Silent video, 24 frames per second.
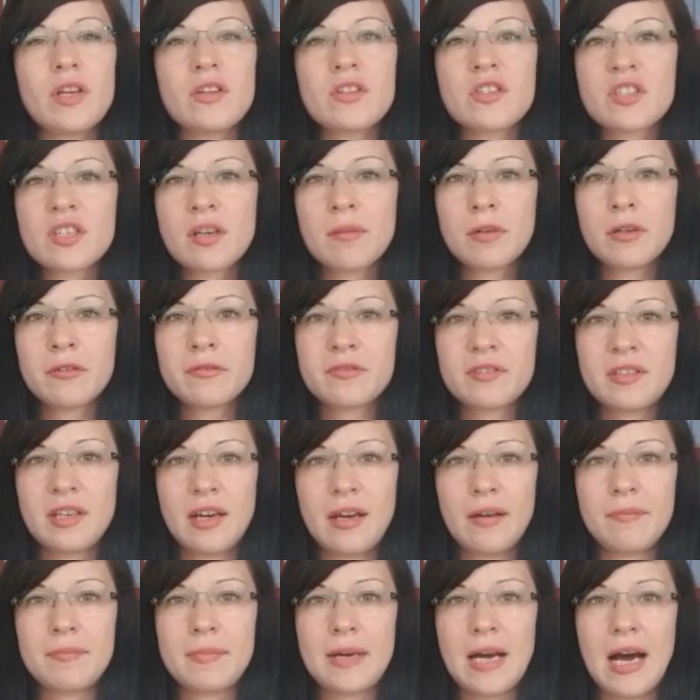Some of
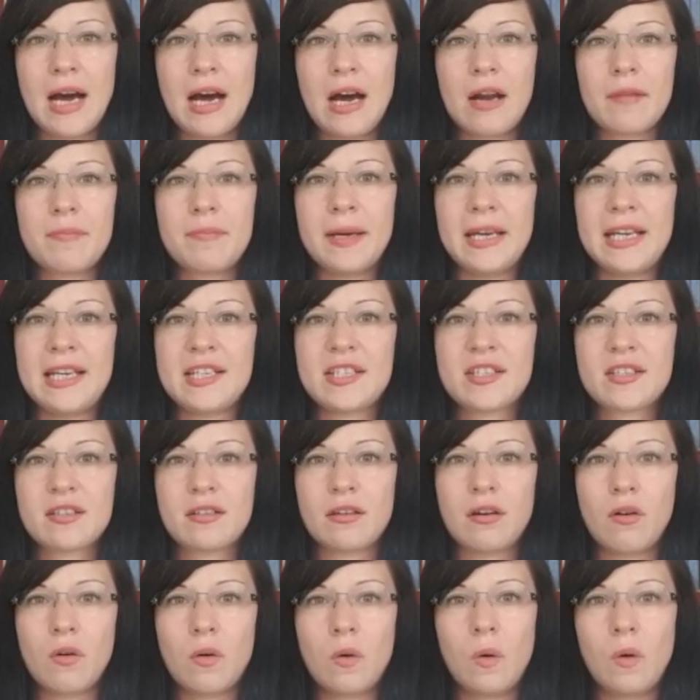them are based
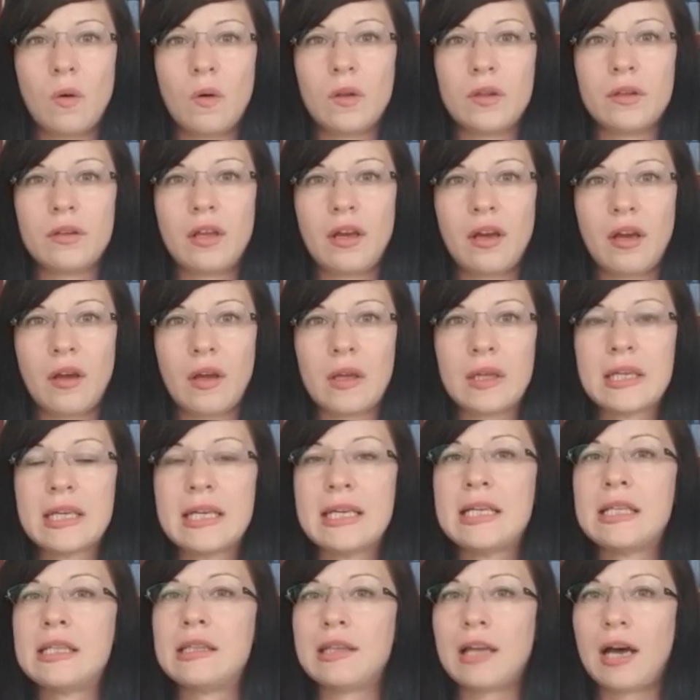on
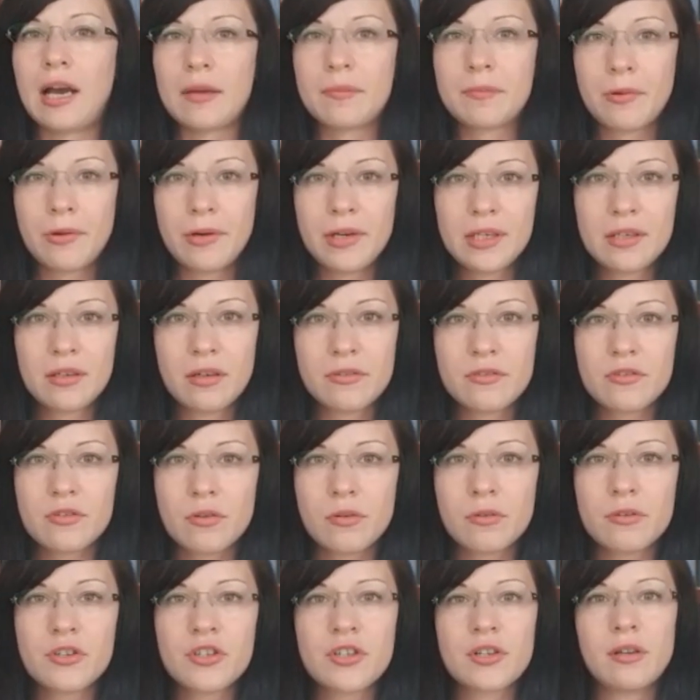library
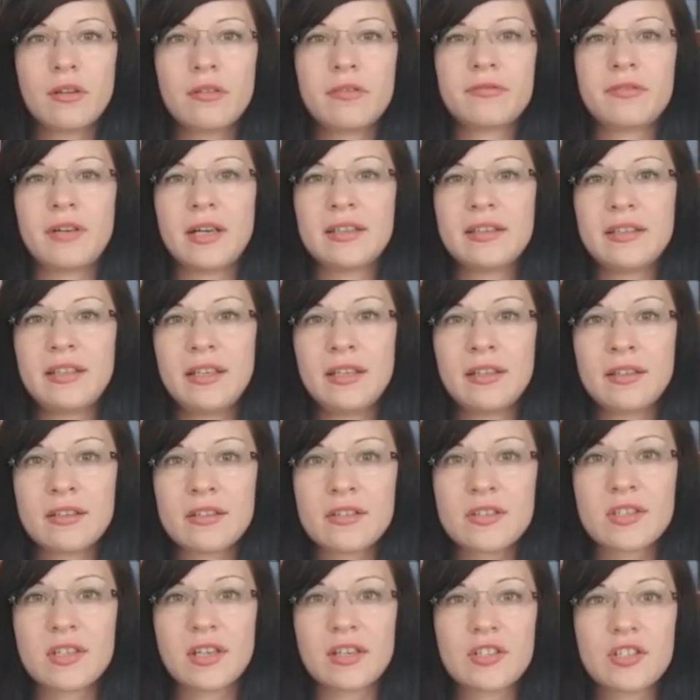consortial funding,
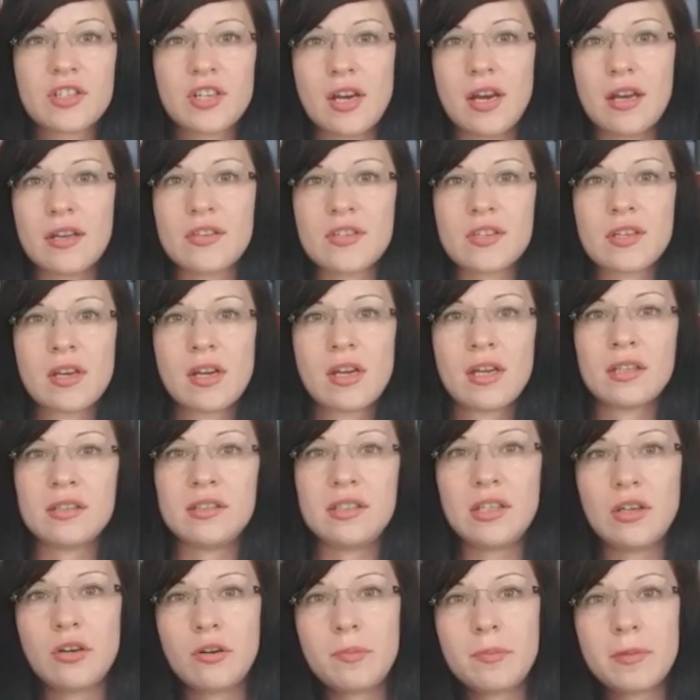such as
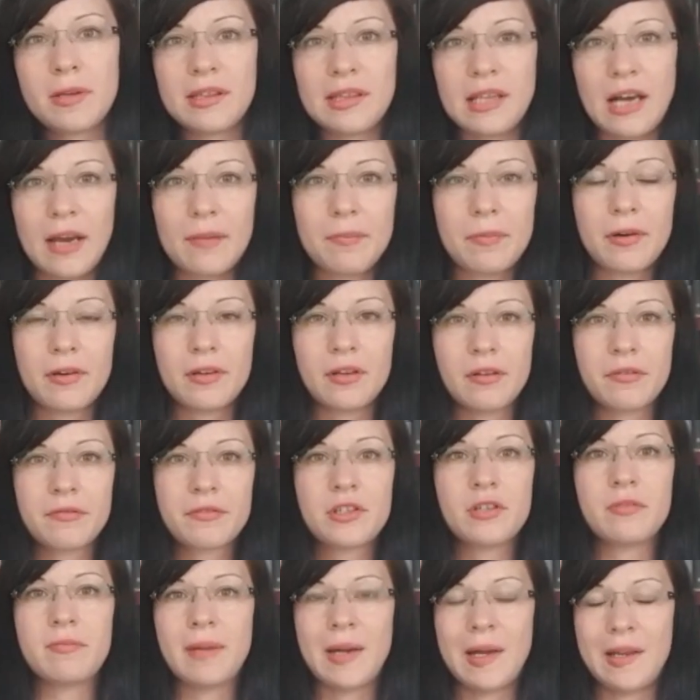the Open Library of
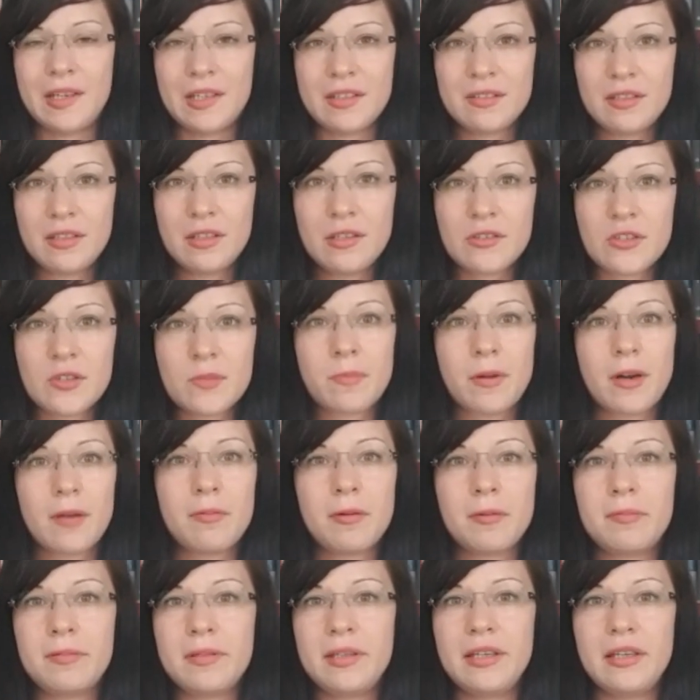Humanities,
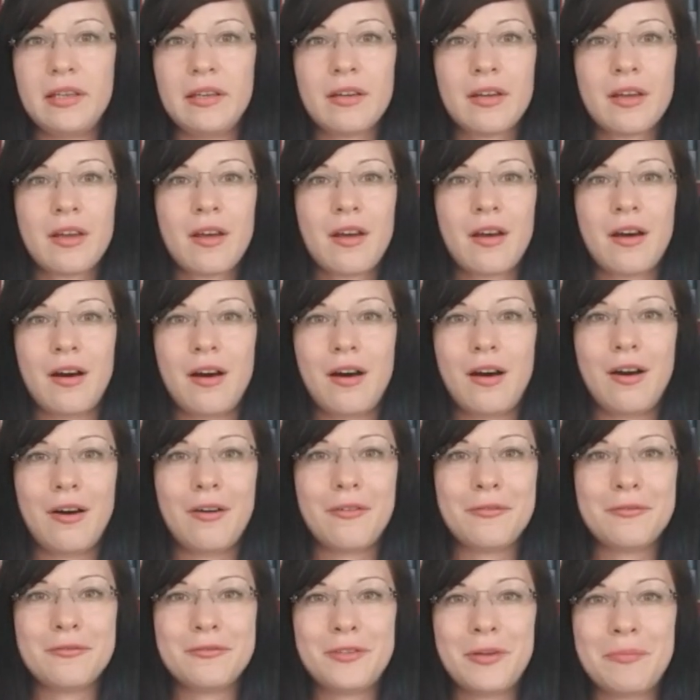probably
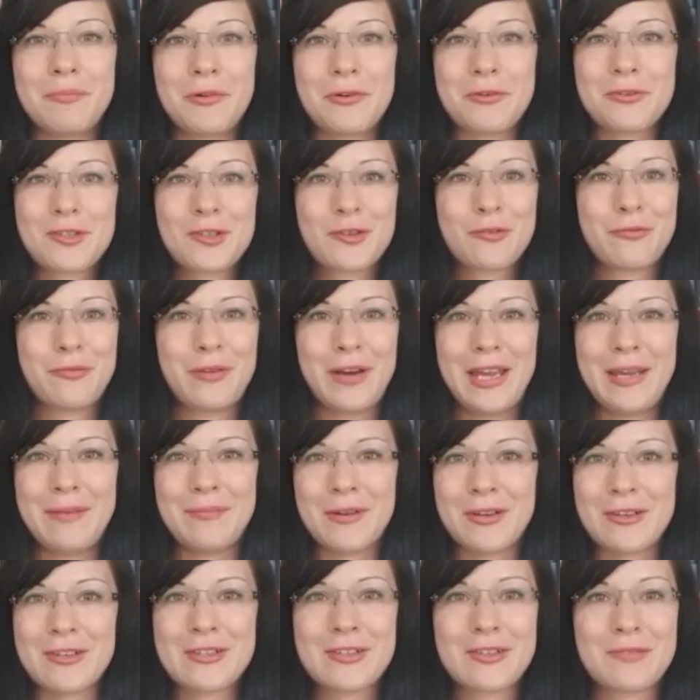the most
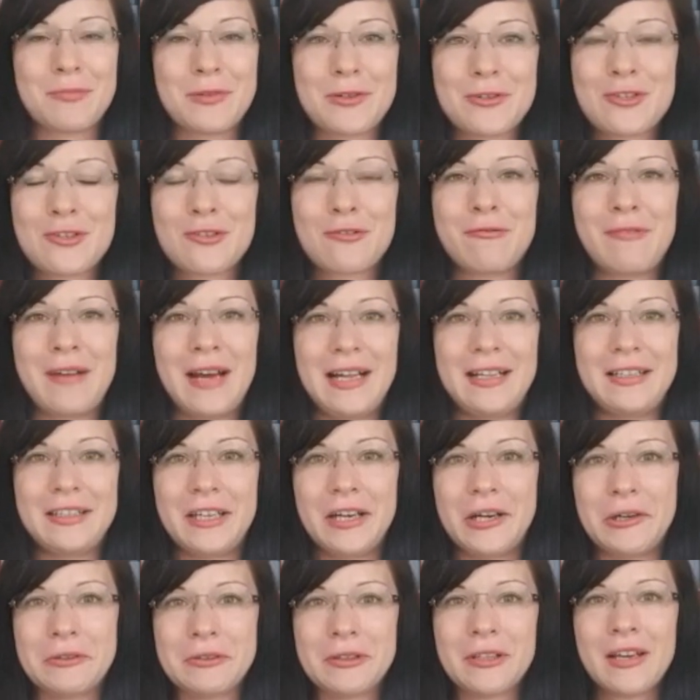famous, most
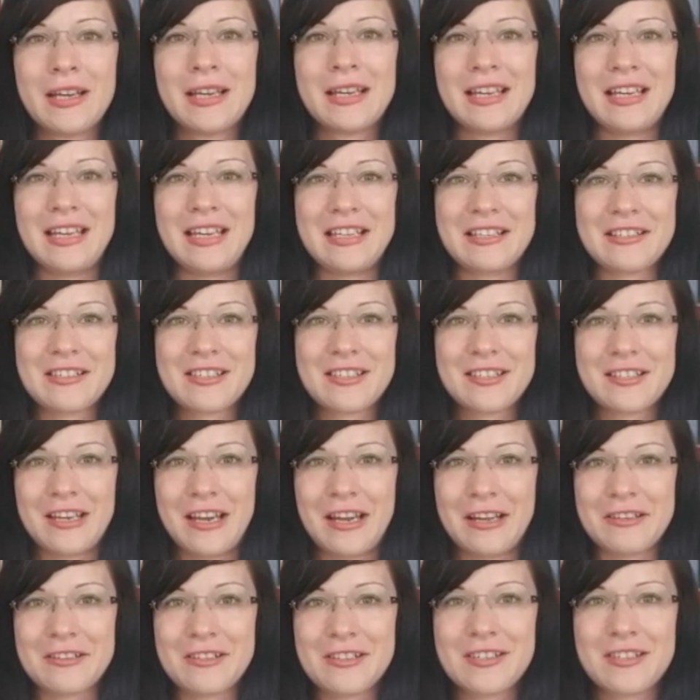well-known
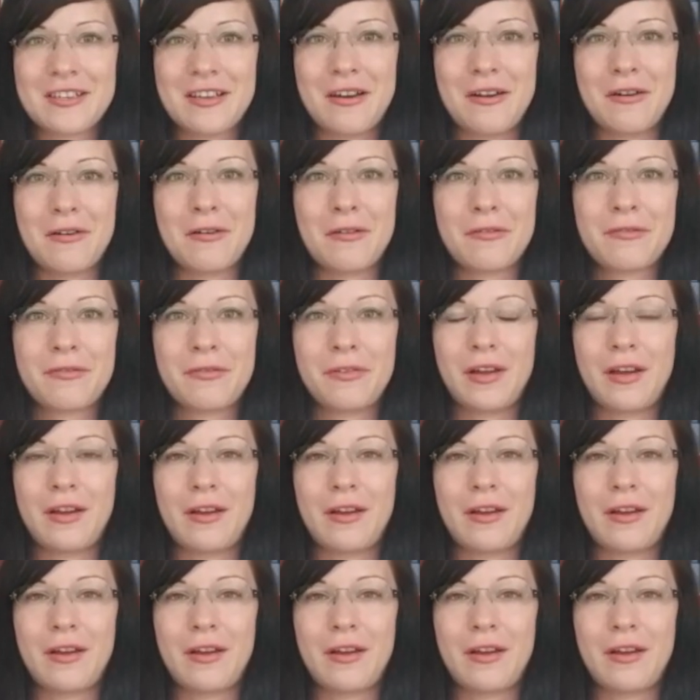instance of